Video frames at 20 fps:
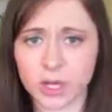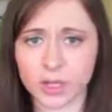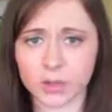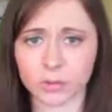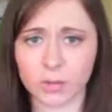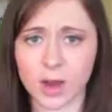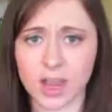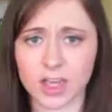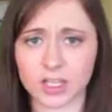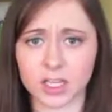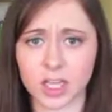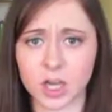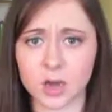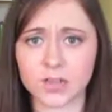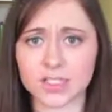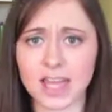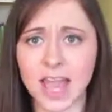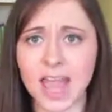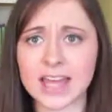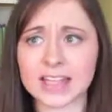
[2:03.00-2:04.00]
wear the right
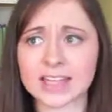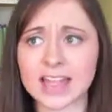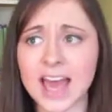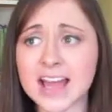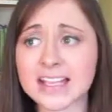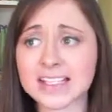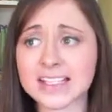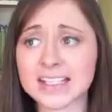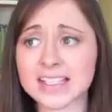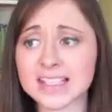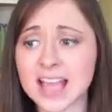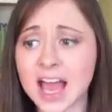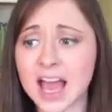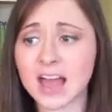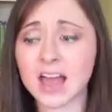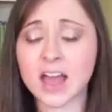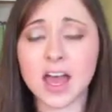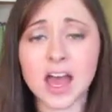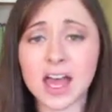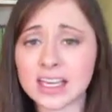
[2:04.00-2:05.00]
clothes. And that's,
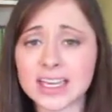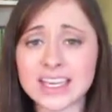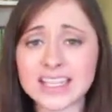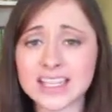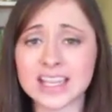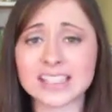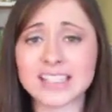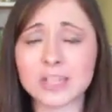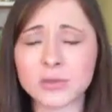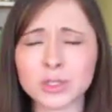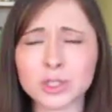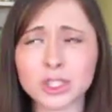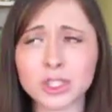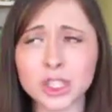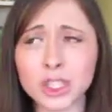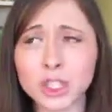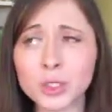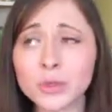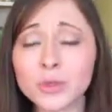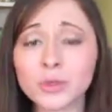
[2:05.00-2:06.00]
again, that sounds
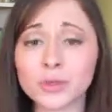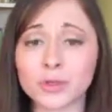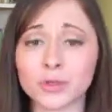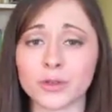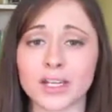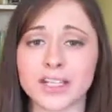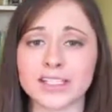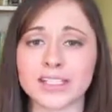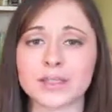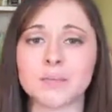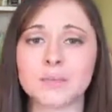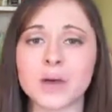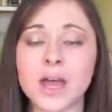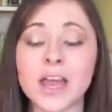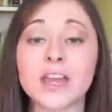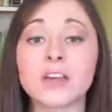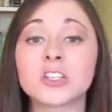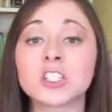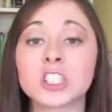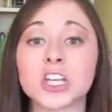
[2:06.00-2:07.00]
ludicrous,
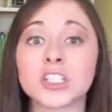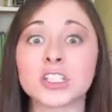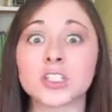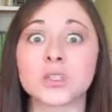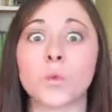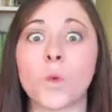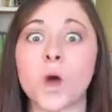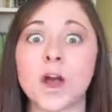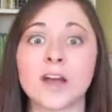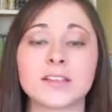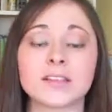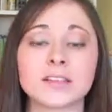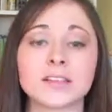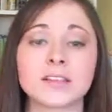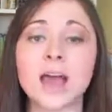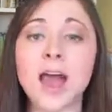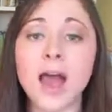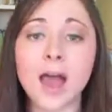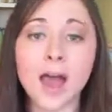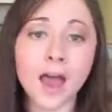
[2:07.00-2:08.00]
but it just
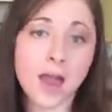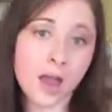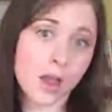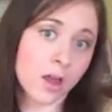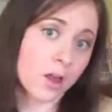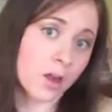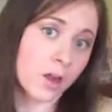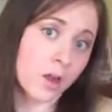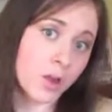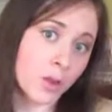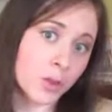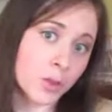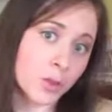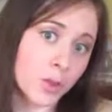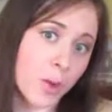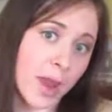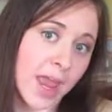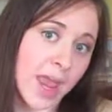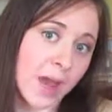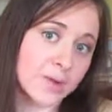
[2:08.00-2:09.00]
was
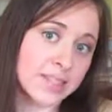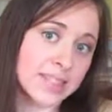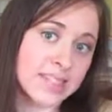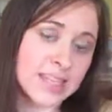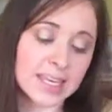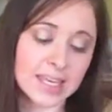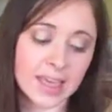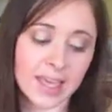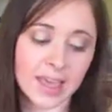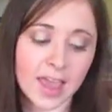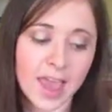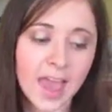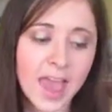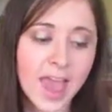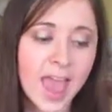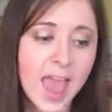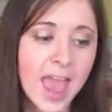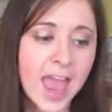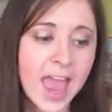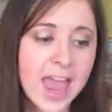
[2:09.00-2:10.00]
the way I was thinking.
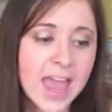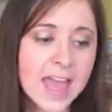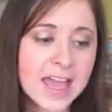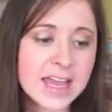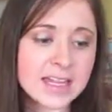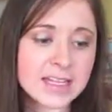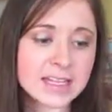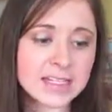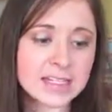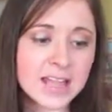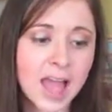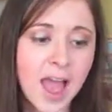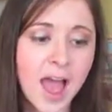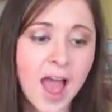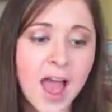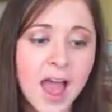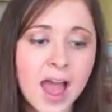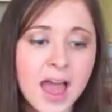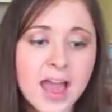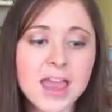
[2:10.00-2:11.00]
And
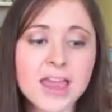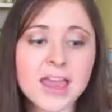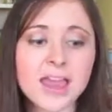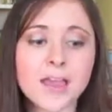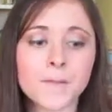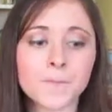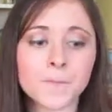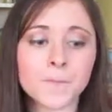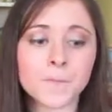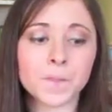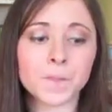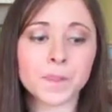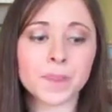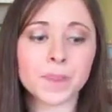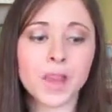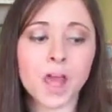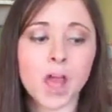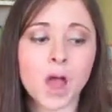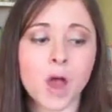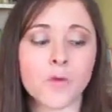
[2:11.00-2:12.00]

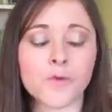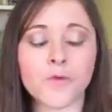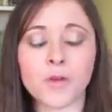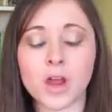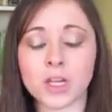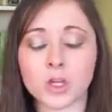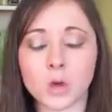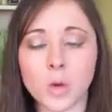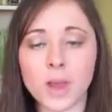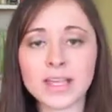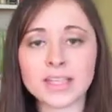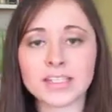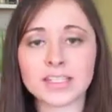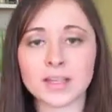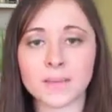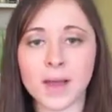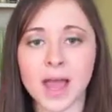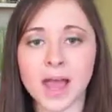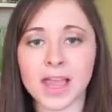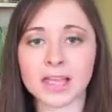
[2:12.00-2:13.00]
an acquaintance
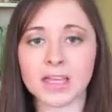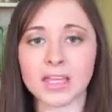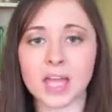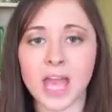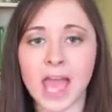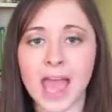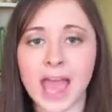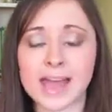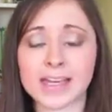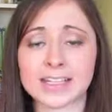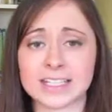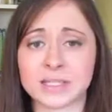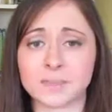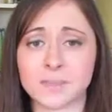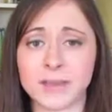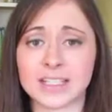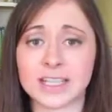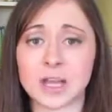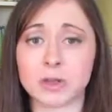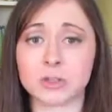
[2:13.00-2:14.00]
of mine had
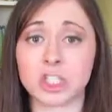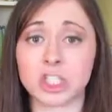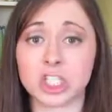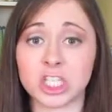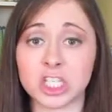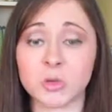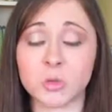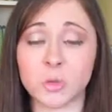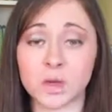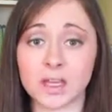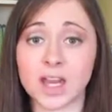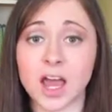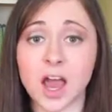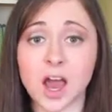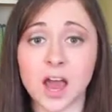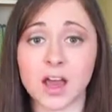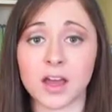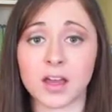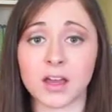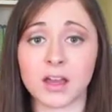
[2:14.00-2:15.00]
explained how she went
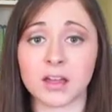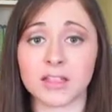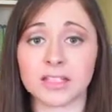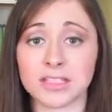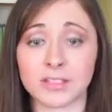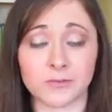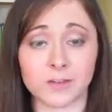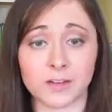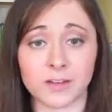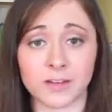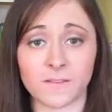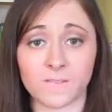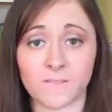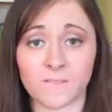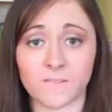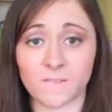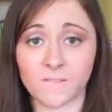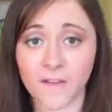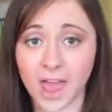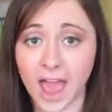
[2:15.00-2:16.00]
on different
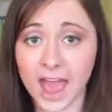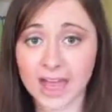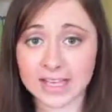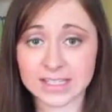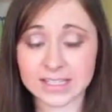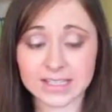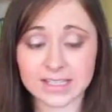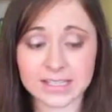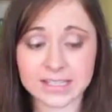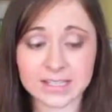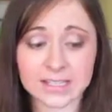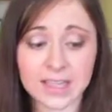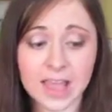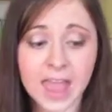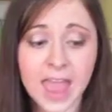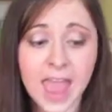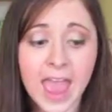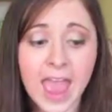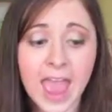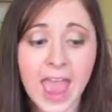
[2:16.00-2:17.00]
fasts,
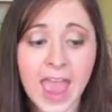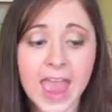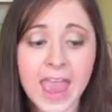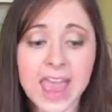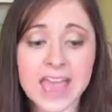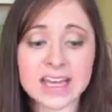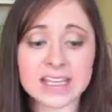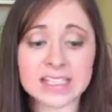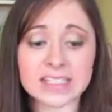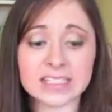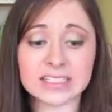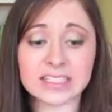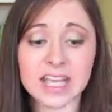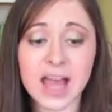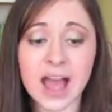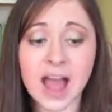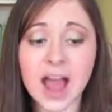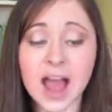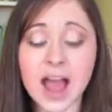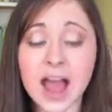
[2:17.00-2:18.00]
and
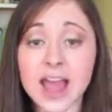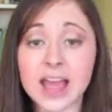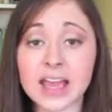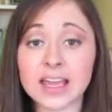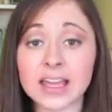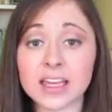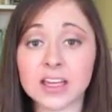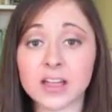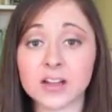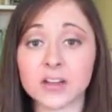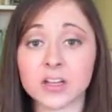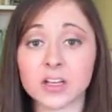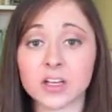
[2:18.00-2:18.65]
I